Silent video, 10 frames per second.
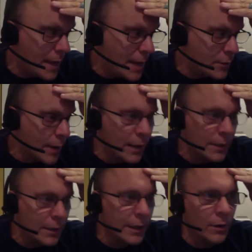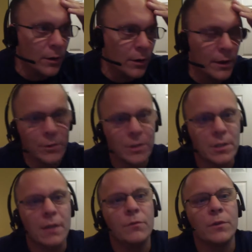directly, or they were just
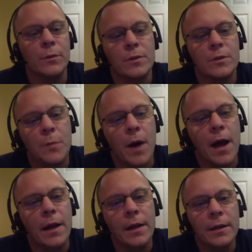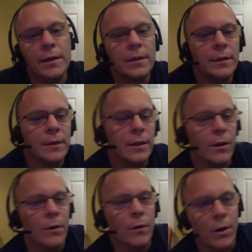influenced by
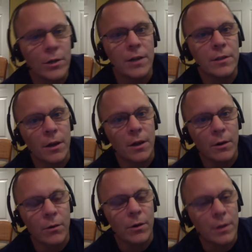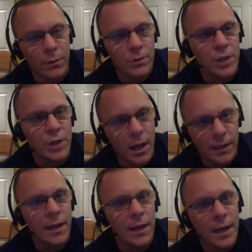Argento or
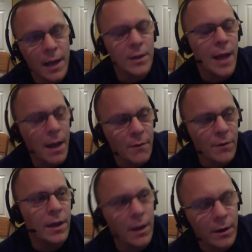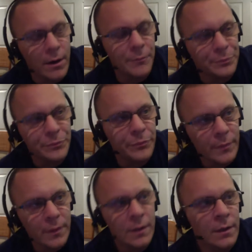Jolly. I mean, you have a
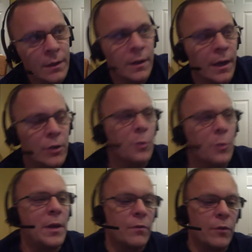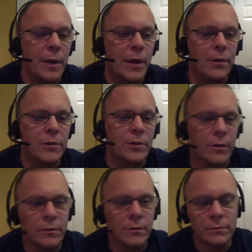European filmmaker,
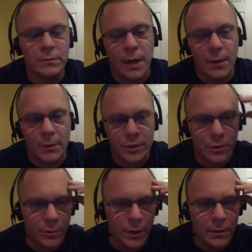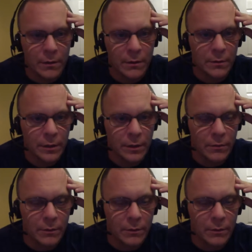so I would assume that you know